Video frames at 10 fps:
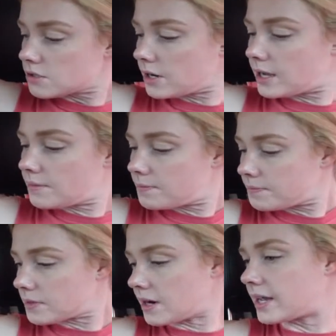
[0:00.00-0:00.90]
grab.
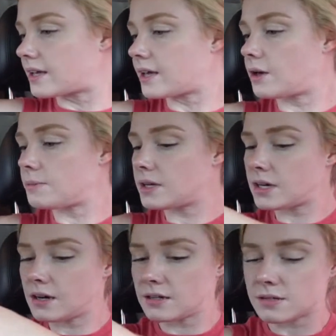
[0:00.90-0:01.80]
All right, help me
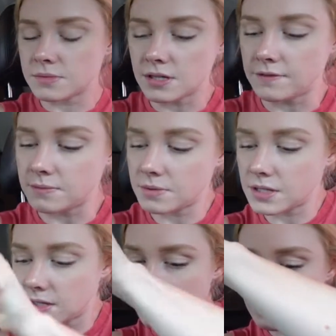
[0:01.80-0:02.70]
carry some stuff in,
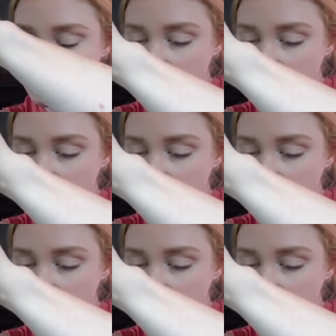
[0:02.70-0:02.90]
please.